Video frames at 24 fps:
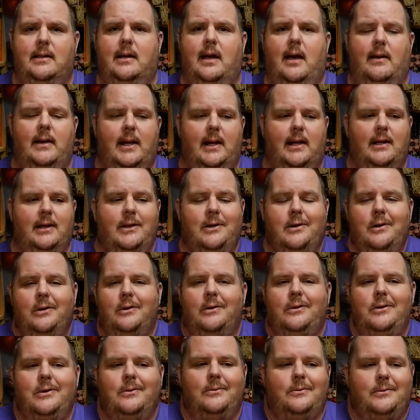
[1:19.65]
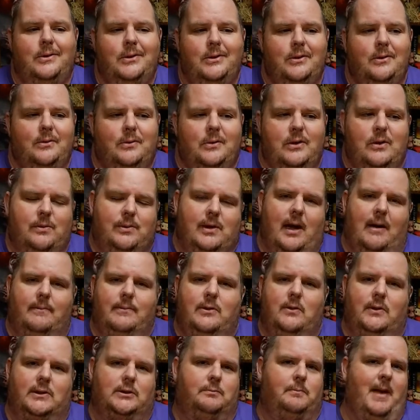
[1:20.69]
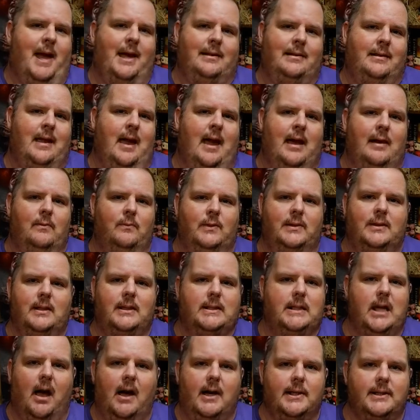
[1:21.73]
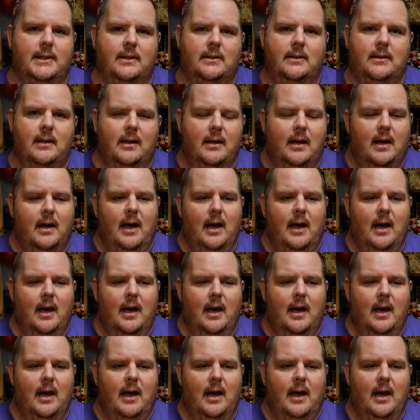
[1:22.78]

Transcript: I mean, you, you, you come to expect that with this author.